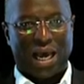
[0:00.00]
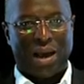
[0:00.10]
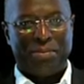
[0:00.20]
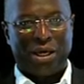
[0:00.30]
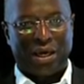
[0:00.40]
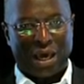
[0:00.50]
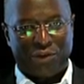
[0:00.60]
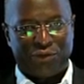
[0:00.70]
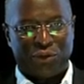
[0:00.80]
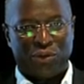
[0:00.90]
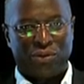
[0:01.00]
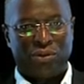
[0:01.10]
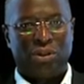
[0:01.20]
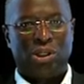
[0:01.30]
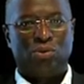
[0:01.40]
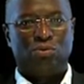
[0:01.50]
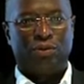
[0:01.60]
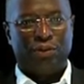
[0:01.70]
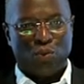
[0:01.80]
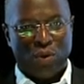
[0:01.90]
and be careful
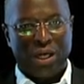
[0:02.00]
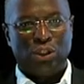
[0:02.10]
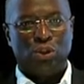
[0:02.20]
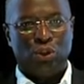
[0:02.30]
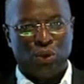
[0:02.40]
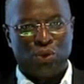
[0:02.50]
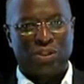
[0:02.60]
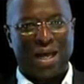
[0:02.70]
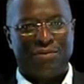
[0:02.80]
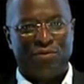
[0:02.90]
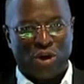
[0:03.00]
with the way you use that